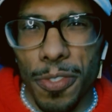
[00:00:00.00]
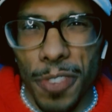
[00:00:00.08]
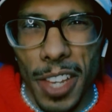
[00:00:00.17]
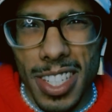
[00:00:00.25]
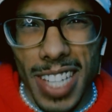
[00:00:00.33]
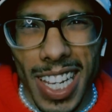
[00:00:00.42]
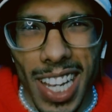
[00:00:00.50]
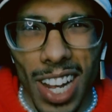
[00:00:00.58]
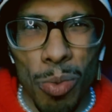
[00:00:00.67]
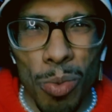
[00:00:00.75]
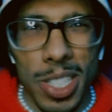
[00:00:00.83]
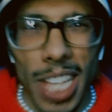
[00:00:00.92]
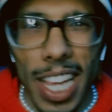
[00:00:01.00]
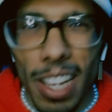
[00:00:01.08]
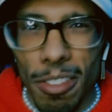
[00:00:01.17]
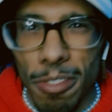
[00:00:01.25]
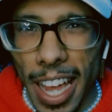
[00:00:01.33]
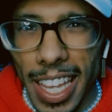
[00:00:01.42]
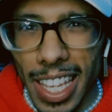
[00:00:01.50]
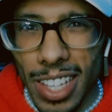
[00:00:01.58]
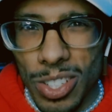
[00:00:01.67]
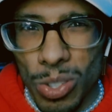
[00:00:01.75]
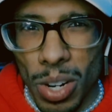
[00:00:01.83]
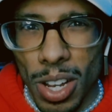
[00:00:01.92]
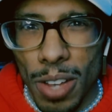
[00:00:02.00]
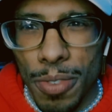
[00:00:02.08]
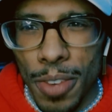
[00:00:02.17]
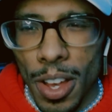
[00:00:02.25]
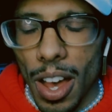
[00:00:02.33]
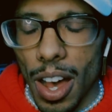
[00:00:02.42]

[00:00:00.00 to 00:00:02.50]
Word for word: fits like almost like a Viking sort of.